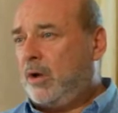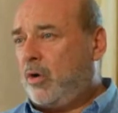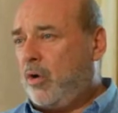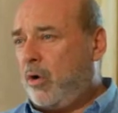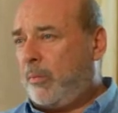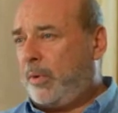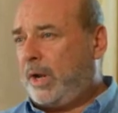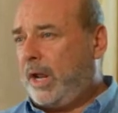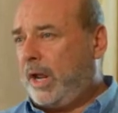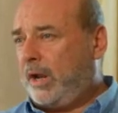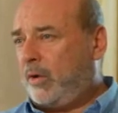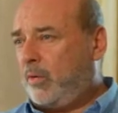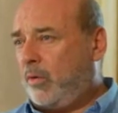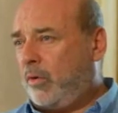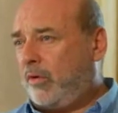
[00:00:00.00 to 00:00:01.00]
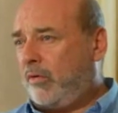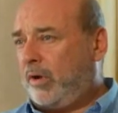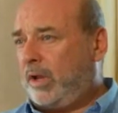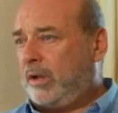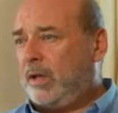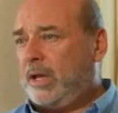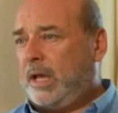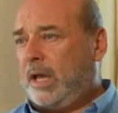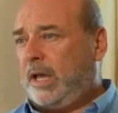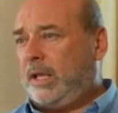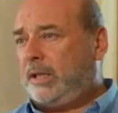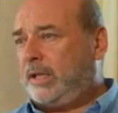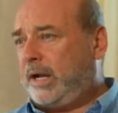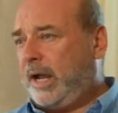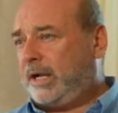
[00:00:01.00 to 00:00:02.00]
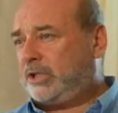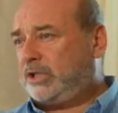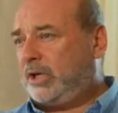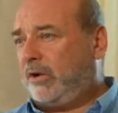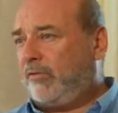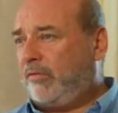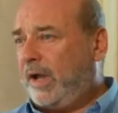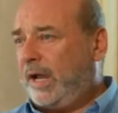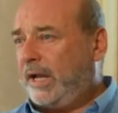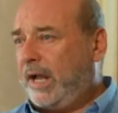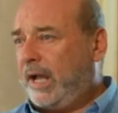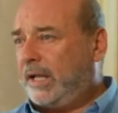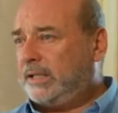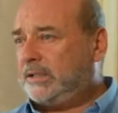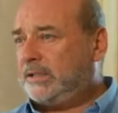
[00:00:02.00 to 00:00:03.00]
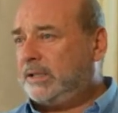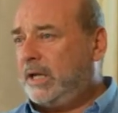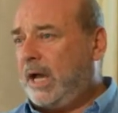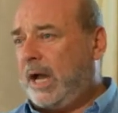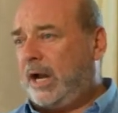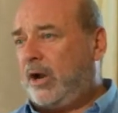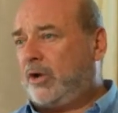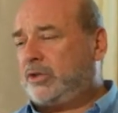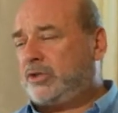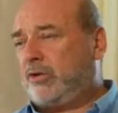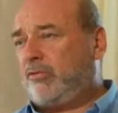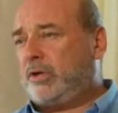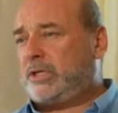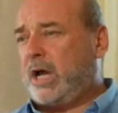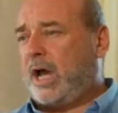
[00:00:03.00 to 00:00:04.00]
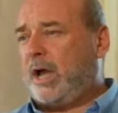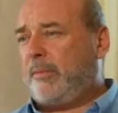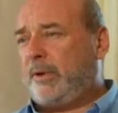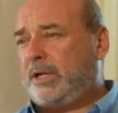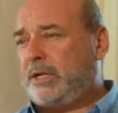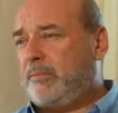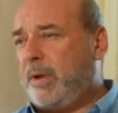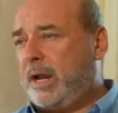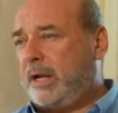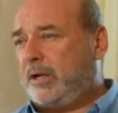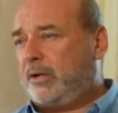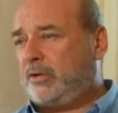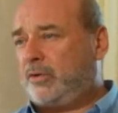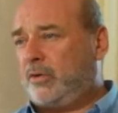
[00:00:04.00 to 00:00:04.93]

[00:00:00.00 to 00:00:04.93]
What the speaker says: corporate headquartering, international finance, and also retirement and medical